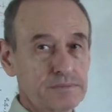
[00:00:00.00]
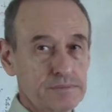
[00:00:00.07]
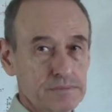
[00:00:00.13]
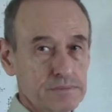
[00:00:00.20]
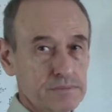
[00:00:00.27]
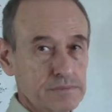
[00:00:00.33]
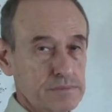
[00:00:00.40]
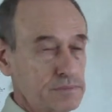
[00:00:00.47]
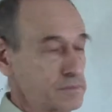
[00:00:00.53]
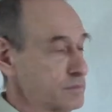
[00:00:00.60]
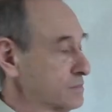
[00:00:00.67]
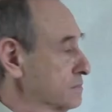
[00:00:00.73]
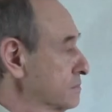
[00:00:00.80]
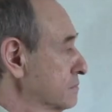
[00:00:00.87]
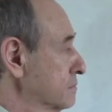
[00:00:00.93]

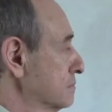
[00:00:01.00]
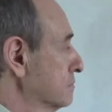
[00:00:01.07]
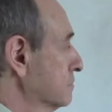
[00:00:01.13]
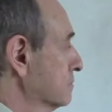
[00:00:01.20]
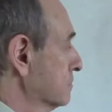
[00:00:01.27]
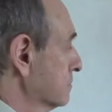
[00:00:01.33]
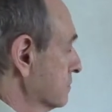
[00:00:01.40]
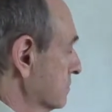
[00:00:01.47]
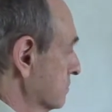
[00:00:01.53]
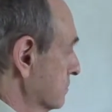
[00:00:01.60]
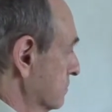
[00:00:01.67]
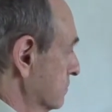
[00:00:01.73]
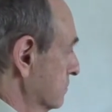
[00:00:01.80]
(no one is talking)